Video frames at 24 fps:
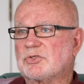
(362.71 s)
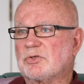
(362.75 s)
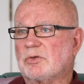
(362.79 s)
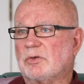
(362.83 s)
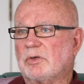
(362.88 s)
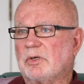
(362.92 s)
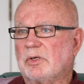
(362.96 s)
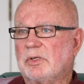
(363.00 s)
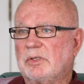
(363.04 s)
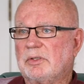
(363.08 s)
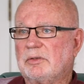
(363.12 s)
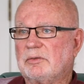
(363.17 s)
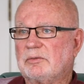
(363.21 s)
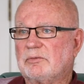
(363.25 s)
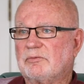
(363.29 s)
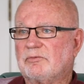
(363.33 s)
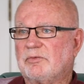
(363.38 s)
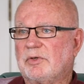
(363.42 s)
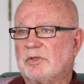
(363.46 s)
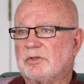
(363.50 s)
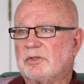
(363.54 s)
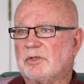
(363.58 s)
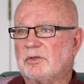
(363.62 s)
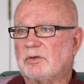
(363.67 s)
trying, the
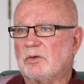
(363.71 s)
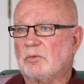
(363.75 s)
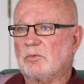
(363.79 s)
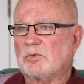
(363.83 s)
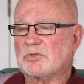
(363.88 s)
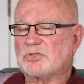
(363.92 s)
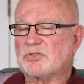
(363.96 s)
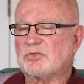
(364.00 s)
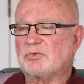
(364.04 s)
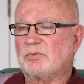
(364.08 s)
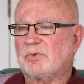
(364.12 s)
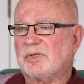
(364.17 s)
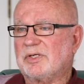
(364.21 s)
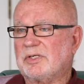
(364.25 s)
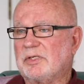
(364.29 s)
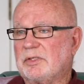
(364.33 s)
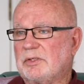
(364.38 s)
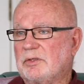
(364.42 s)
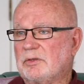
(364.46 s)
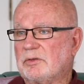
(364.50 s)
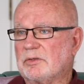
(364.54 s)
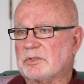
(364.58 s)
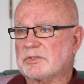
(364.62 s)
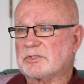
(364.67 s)
fact that I wasn't
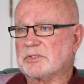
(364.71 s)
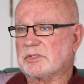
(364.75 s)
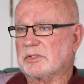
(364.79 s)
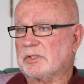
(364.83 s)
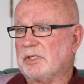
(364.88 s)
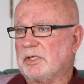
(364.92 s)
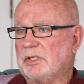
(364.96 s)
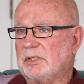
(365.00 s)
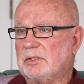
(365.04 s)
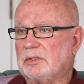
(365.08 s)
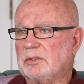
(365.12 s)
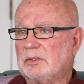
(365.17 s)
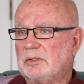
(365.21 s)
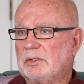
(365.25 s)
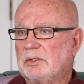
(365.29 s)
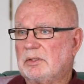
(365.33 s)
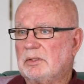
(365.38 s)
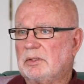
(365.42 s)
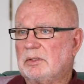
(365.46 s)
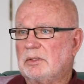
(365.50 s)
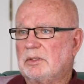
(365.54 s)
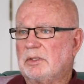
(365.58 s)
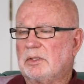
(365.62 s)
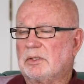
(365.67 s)
recognising that,
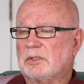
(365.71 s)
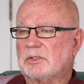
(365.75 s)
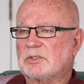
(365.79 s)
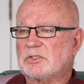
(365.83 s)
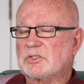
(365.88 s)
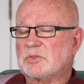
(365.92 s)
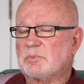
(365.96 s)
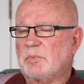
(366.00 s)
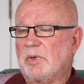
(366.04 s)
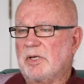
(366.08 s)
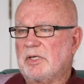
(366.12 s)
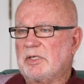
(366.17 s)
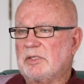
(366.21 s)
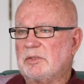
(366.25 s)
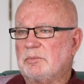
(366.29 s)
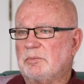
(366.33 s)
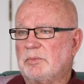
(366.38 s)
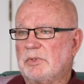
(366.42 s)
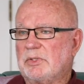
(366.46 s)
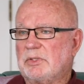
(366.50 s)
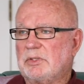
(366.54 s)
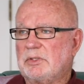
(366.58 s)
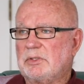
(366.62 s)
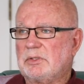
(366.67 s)
and it's made
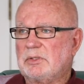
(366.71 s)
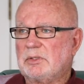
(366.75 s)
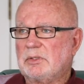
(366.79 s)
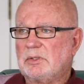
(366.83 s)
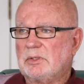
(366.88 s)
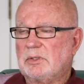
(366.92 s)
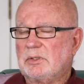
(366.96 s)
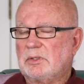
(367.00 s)
me